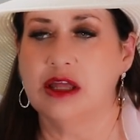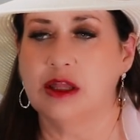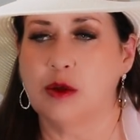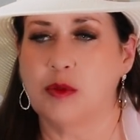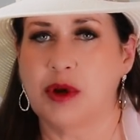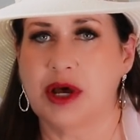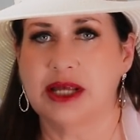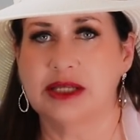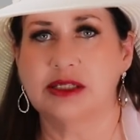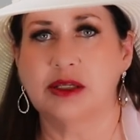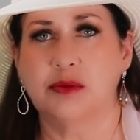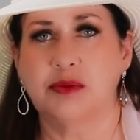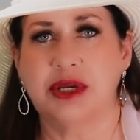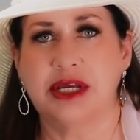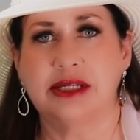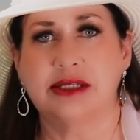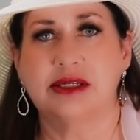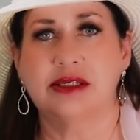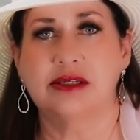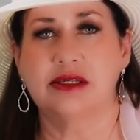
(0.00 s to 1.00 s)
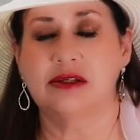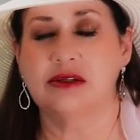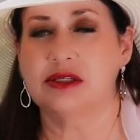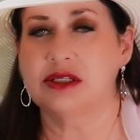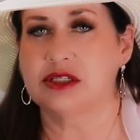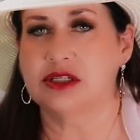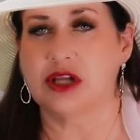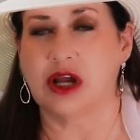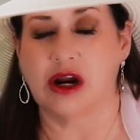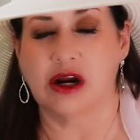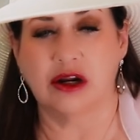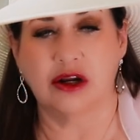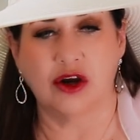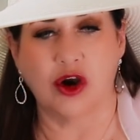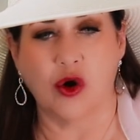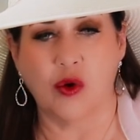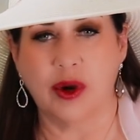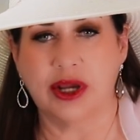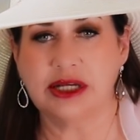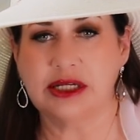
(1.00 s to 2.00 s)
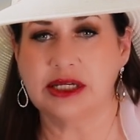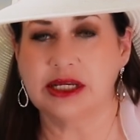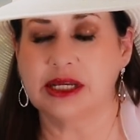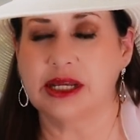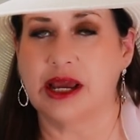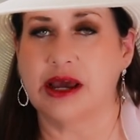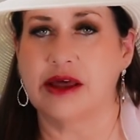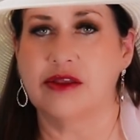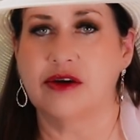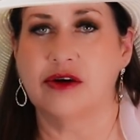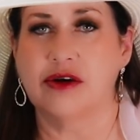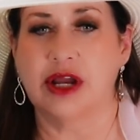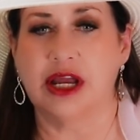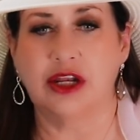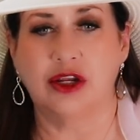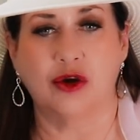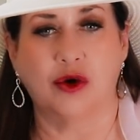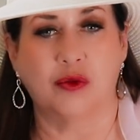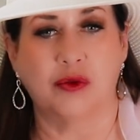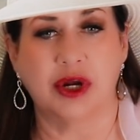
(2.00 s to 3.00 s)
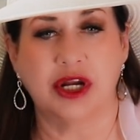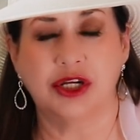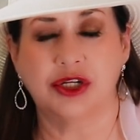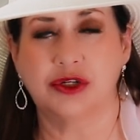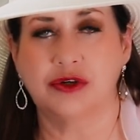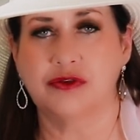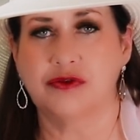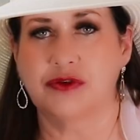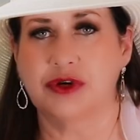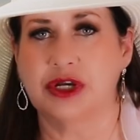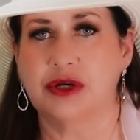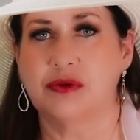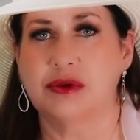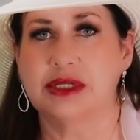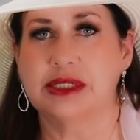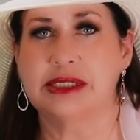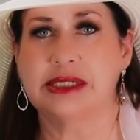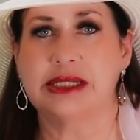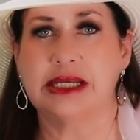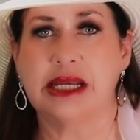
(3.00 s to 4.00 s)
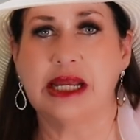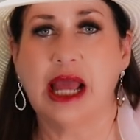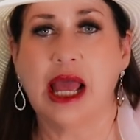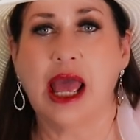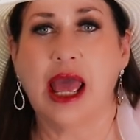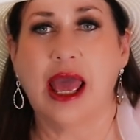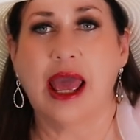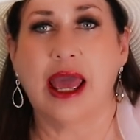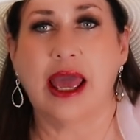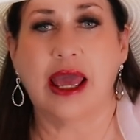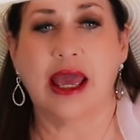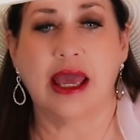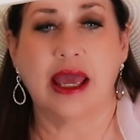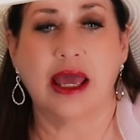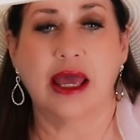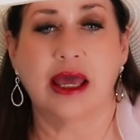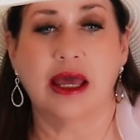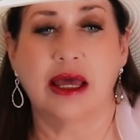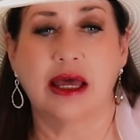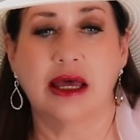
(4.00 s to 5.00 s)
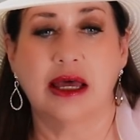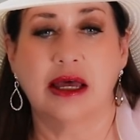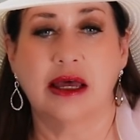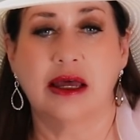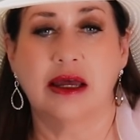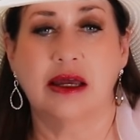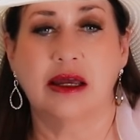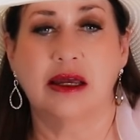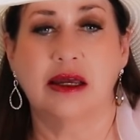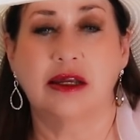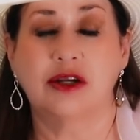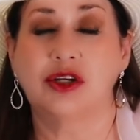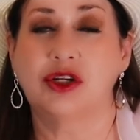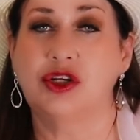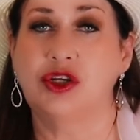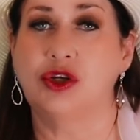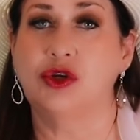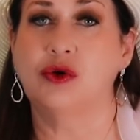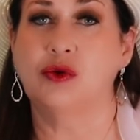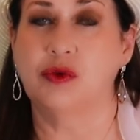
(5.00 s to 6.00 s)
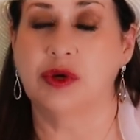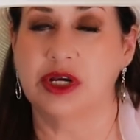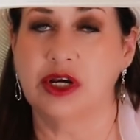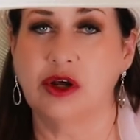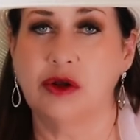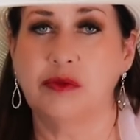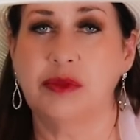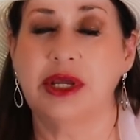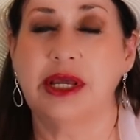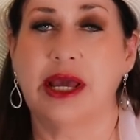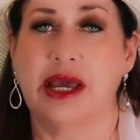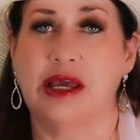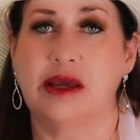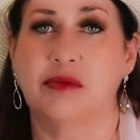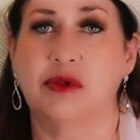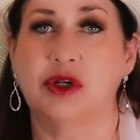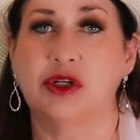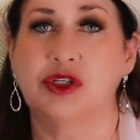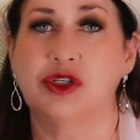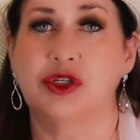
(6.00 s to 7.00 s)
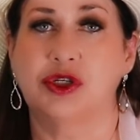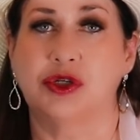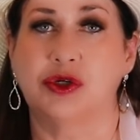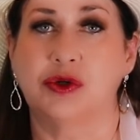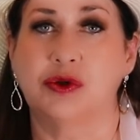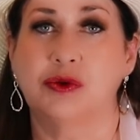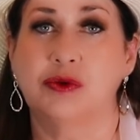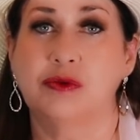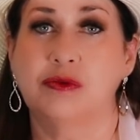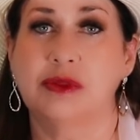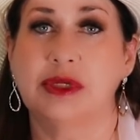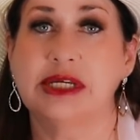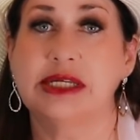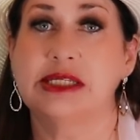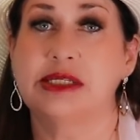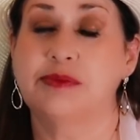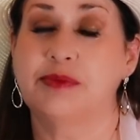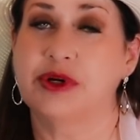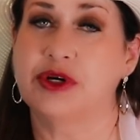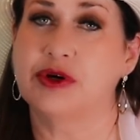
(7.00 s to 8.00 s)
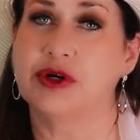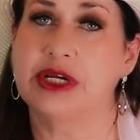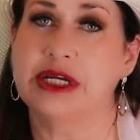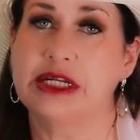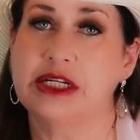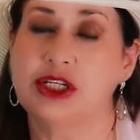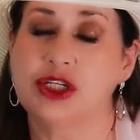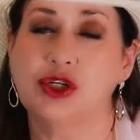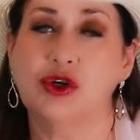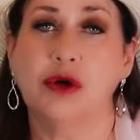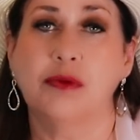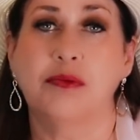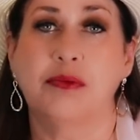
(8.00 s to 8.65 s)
The puzzle pieces will start going together, and you'll raise your frequency, and you will be able to experience your